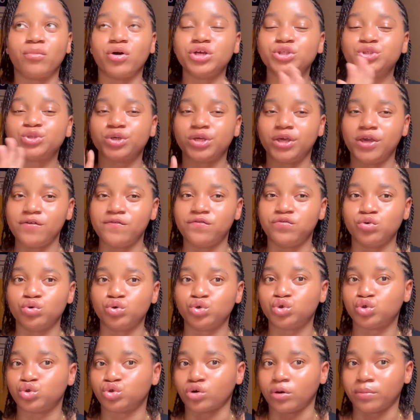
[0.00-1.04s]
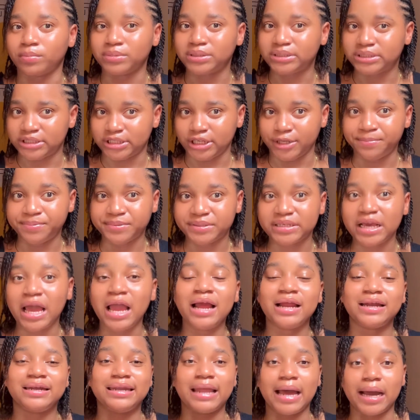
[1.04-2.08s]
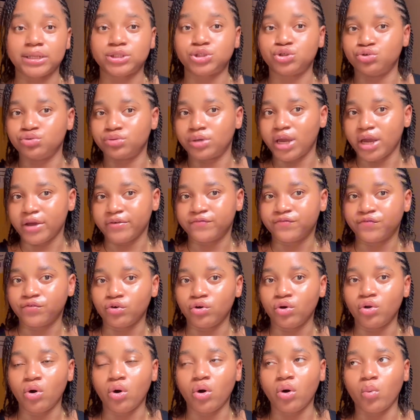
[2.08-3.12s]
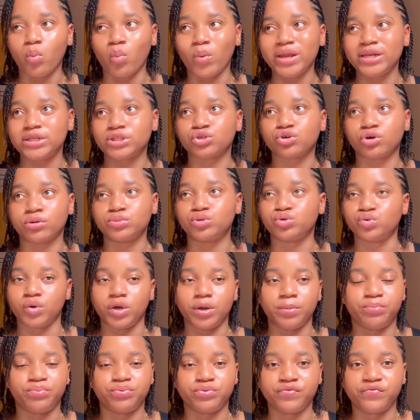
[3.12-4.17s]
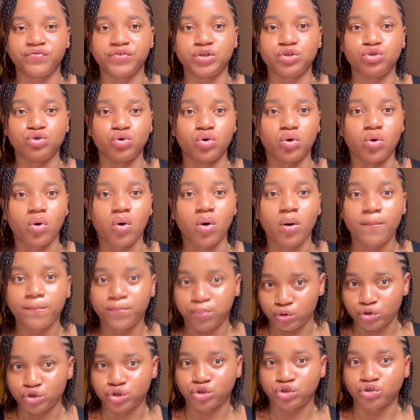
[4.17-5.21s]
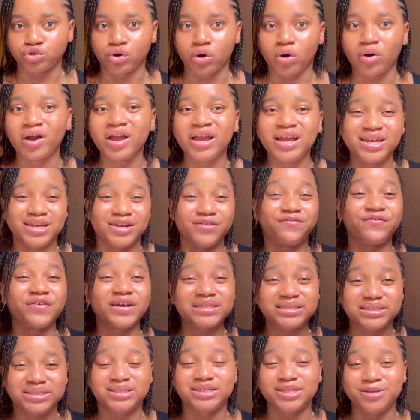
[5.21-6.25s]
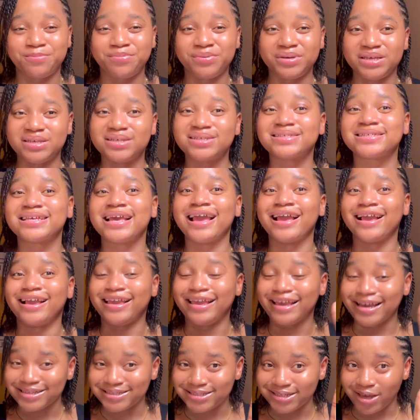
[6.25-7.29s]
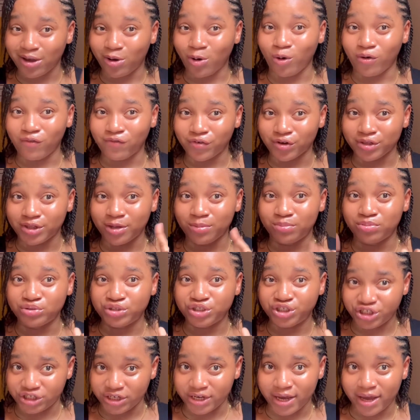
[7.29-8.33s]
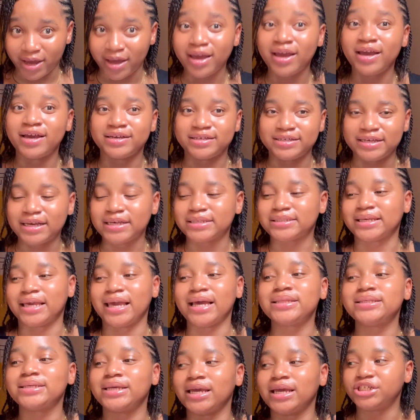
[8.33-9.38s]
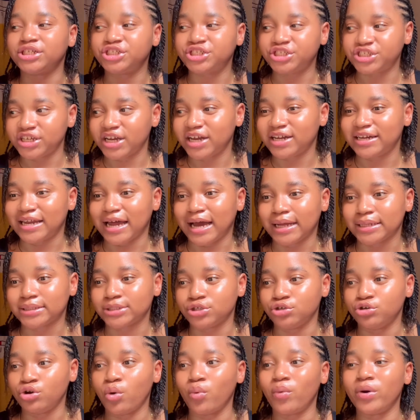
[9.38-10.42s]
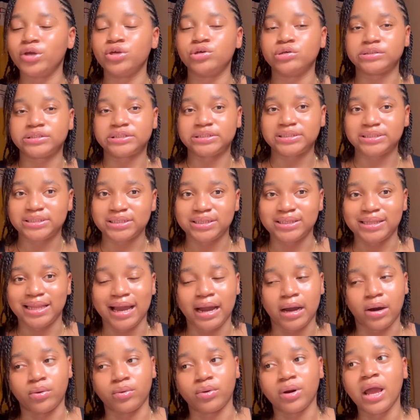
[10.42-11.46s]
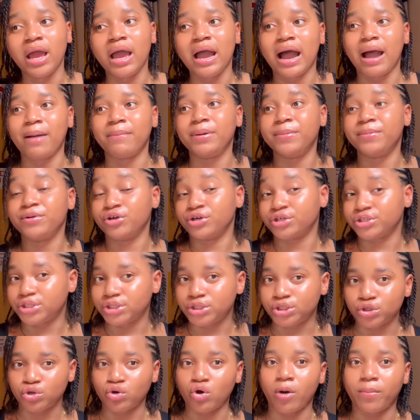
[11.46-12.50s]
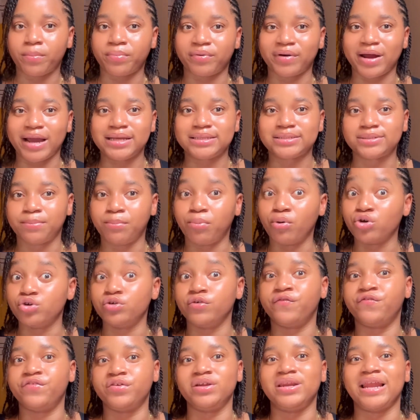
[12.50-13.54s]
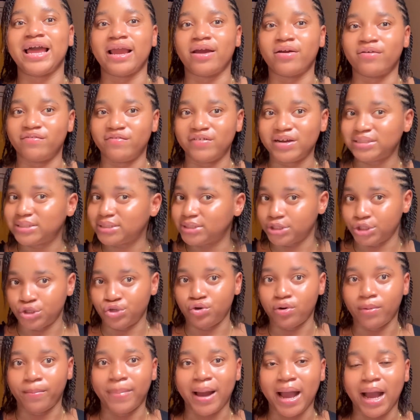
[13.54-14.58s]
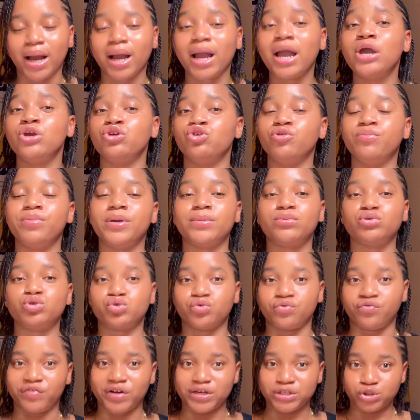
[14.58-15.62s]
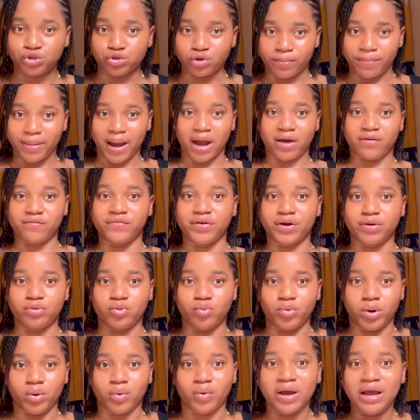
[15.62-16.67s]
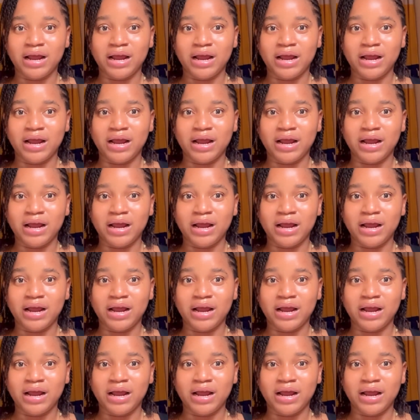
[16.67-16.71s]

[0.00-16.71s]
going to give you some tips that you can follow when it comes to improving your posture. The first tip is get a comfortable chair. Yes, get chair that, when you're sitting down and maybe you're sitting upright, but you feel like resting your back, you'll be able to rest your back very well.